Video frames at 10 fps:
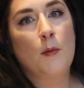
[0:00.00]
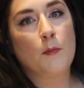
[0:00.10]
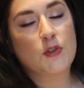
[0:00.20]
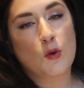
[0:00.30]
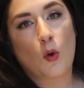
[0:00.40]

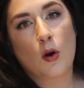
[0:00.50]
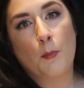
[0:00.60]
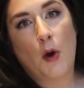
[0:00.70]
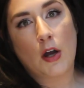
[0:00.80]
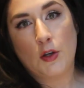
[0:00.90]

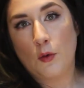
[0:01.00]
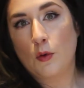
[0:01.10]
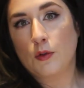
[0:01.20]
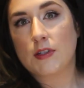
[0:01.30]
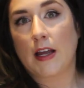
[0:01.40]
store-bought
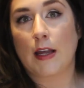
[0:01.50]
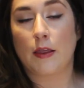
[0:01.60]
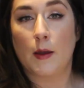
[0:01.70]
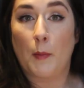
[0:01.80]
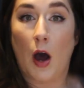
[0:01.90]
noodles,
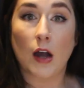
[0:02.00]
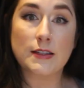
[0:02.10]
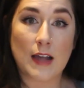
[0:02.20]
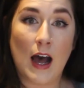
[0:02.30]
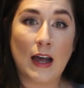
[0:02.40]
like the
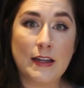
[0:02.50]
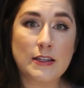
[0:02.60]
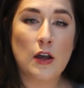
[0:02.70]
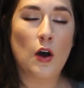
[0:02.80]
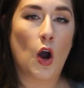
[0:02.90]
box
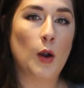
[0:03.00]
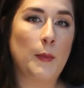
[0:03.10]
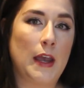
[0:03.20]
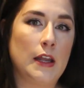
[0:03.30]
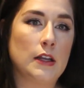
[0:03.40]
kind, are
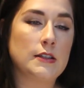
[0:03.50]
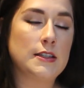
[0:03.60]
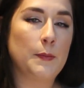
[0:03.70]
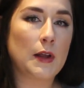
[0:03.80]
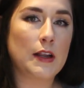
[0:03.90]
made
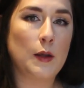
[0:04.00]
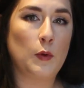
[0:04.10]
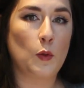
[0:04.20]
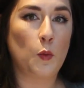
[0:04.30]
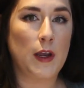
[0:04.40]
typically
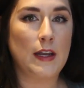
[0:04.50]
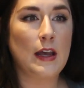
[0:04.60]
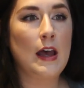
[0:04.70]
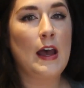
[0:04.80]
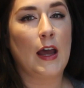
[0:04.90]
with wheat
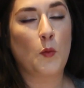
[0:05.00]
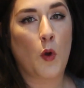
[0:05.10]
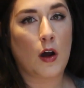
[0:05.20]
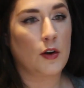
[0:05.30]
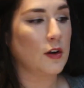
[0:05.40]
and
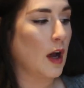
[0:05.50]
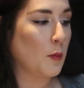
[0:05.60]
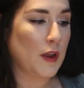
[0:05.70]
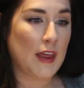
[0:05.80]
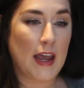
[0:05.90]
water,
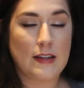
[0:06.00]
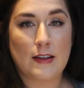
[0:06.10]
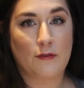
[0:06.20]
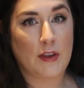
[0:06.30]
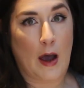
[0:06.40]
not with eggs
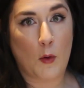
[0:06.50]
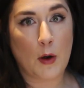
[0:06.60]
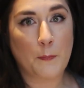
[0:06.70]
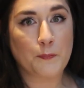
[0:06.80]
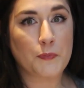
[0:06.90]
and
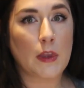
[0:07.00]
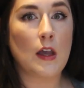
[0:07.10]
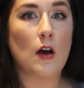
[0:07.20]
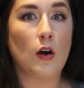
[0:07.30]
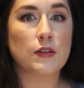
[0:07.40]
flour.
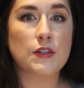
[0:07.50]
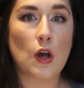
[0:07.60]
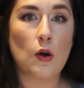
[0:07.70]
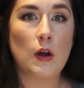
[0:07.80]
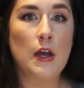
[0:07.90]

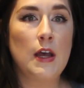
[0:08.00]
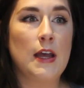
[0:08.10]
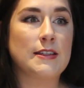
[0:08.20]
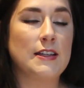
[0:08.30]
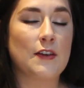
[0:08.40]
Also,
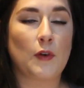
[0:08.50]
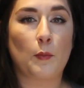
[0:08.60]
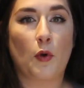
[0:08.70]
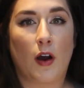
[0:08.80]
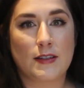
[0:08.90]
it's a
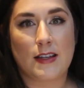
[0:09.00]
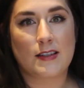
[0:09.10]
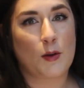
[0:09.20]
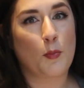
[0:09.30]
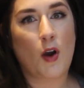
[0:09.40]
different
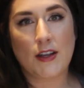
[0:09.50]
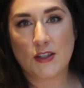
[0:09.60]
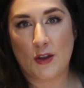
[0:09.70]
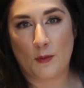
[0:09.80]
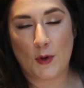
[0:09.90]
process. They're
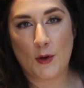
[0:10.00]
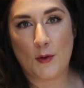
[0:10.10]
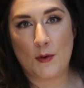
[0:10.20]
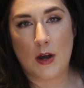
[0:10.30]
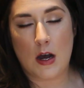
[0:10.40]
pressed
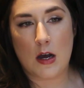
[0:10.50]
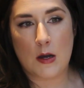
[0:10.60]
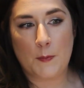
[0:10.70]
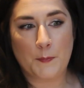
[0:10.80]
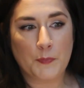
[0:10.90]
through
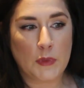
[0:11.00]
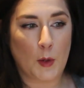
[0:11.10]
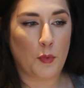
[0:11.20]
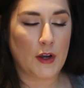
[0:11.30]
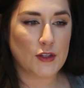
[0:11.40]

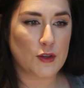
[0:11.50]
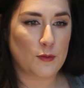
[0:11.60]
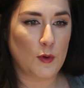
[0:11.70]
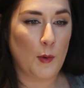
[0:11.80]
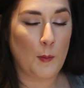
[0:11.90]

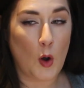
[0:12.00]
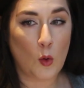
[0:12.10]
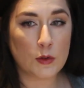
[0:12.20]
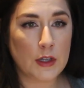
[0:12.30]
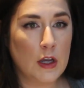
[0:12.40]
a
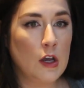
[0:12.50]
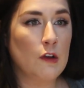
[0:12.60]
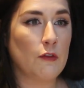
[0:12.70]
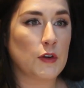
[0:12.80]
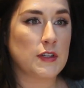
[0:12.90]
mold
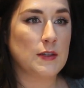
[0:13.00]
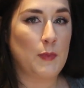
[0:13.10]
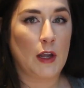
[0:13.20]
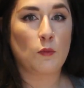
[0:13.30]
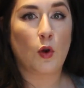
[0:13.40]
versus
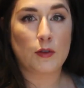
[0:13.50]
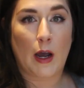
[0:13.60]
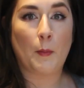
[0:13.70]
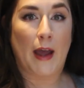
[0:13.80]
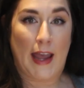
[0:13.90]
being rolled
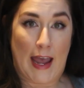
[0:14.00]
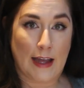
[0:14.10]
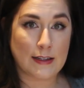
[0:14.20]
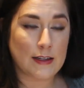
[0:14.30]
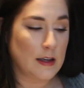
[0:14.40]
out by
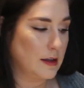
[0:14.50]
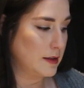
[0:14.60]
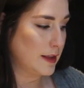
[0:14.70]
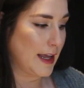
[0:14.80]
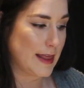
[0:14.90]
hand
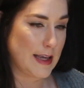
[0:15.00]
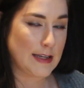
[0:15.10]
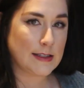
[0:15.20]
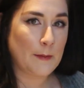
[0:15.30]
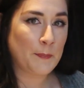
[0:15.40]
like
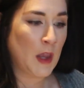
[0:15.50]
these.